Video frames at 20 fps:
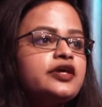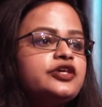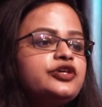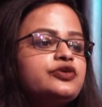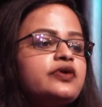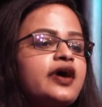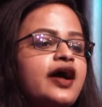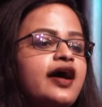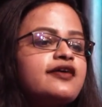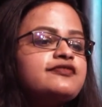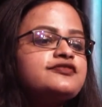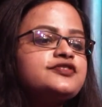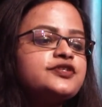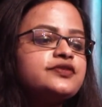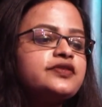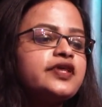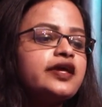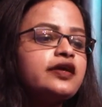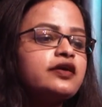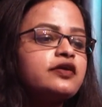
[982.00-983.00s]
you have
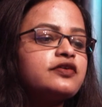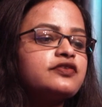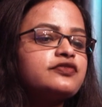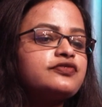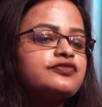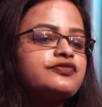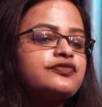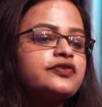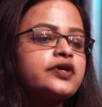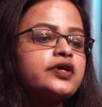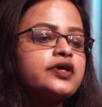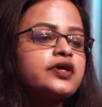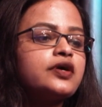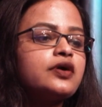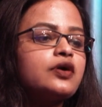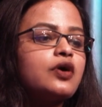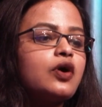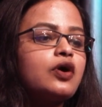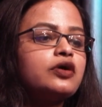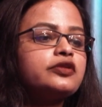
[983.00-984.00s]
to think of
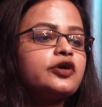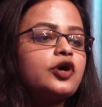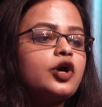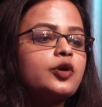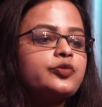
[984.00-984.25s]
all the